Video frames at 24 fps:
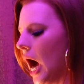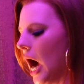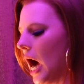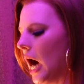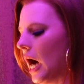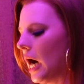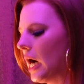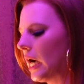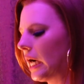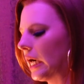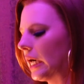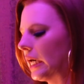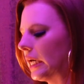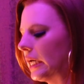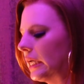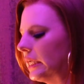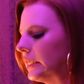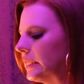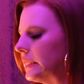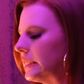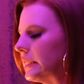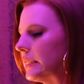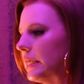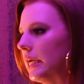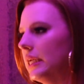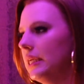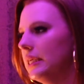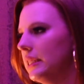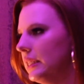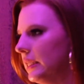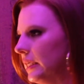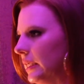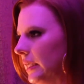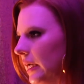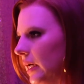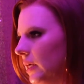are Sun in
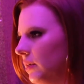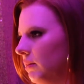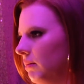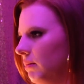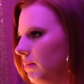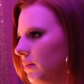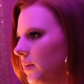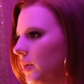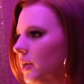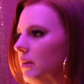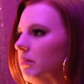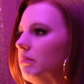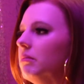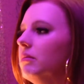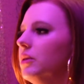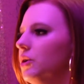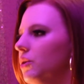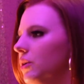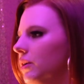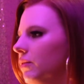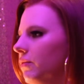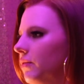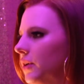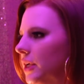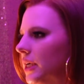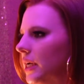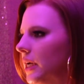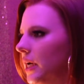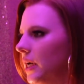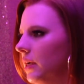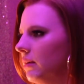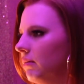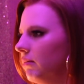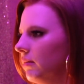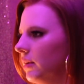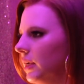Leo, Moon in
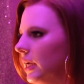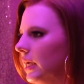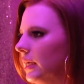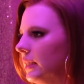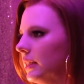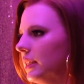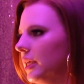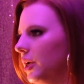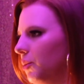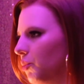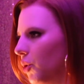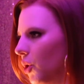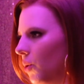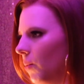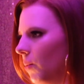Virgo, and Libra